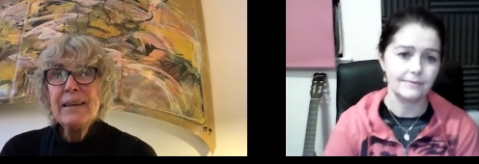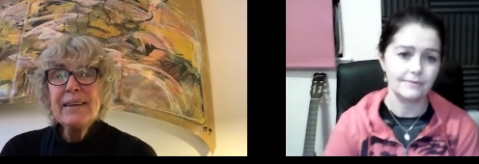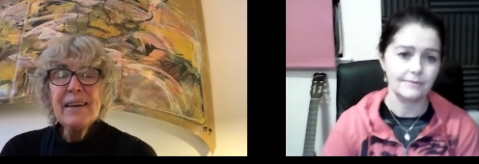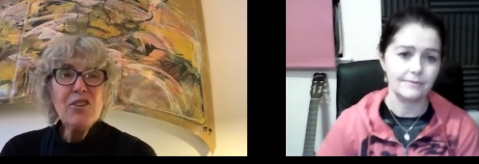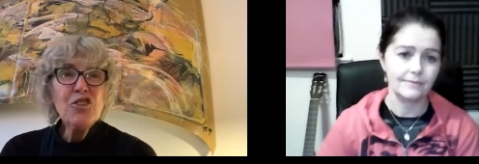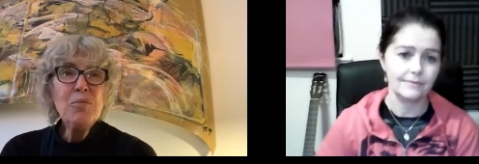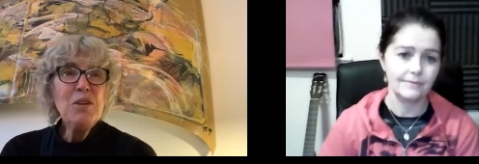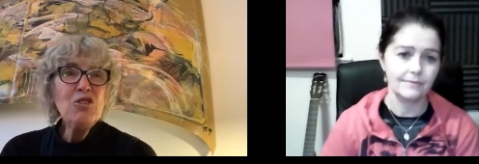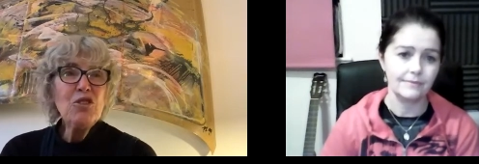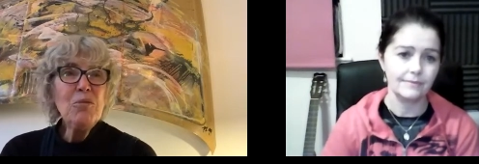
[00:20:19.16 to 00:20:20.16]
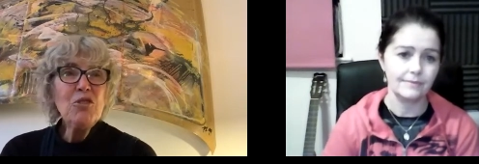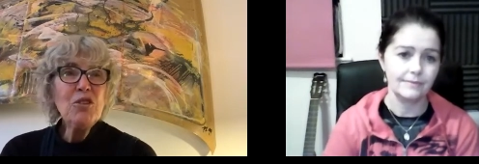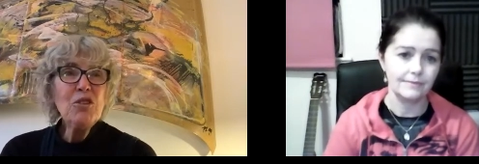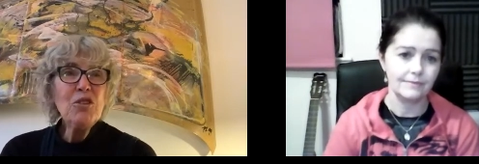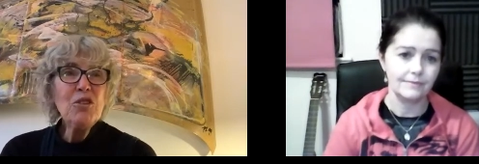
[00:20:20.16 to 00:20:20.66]
Speaker 1: There has to be some
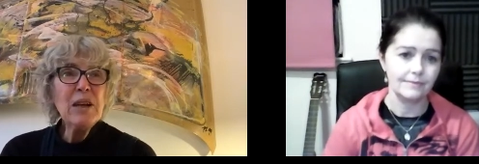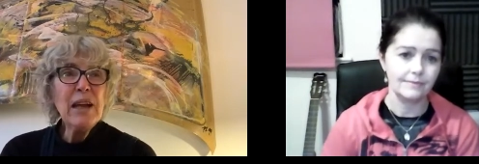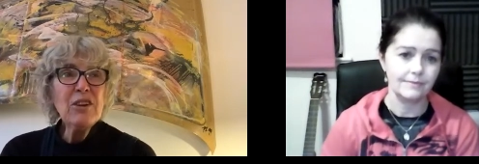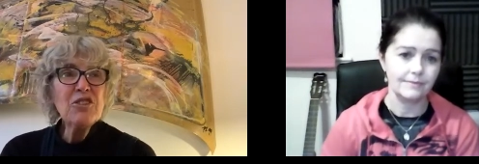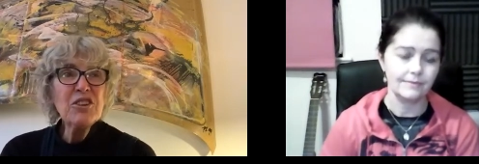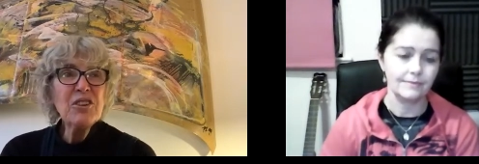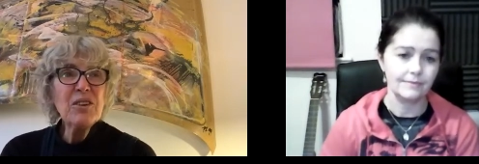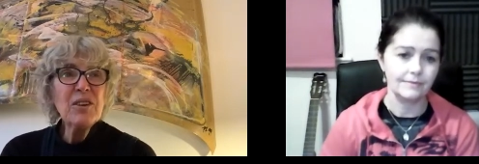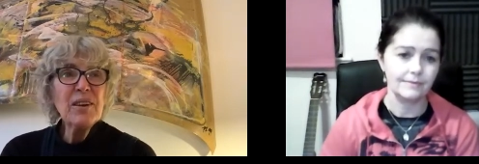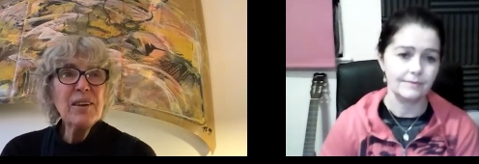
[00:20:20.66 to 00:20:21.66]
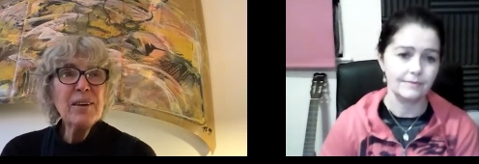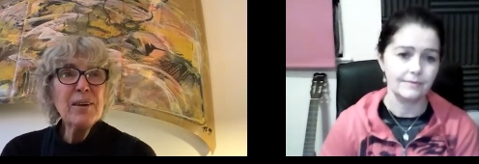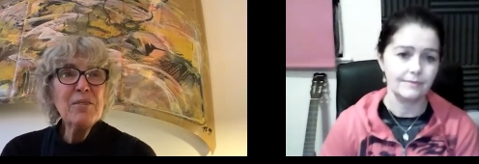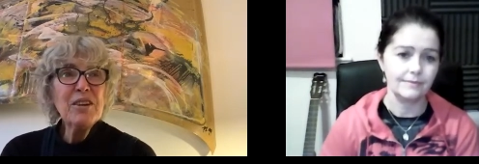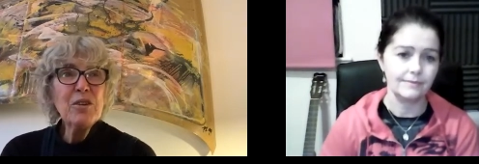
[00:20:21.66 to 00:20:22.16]
sort of connection
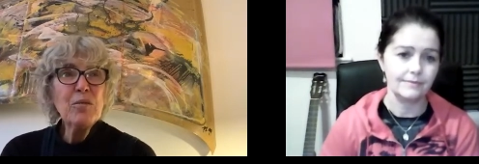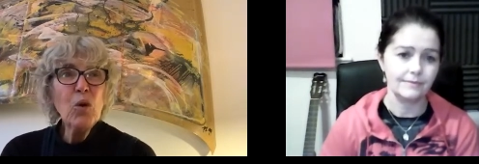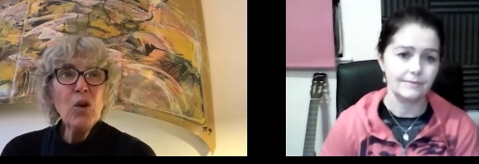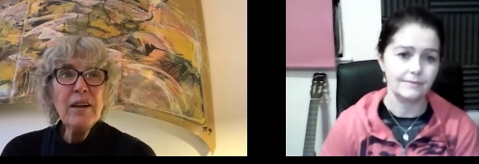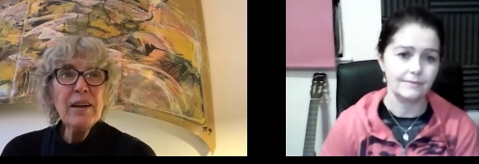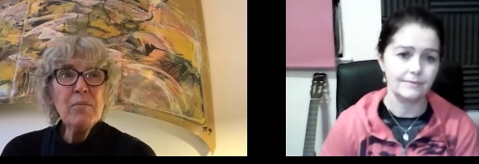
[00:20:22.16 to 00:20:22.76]
uh, with the work.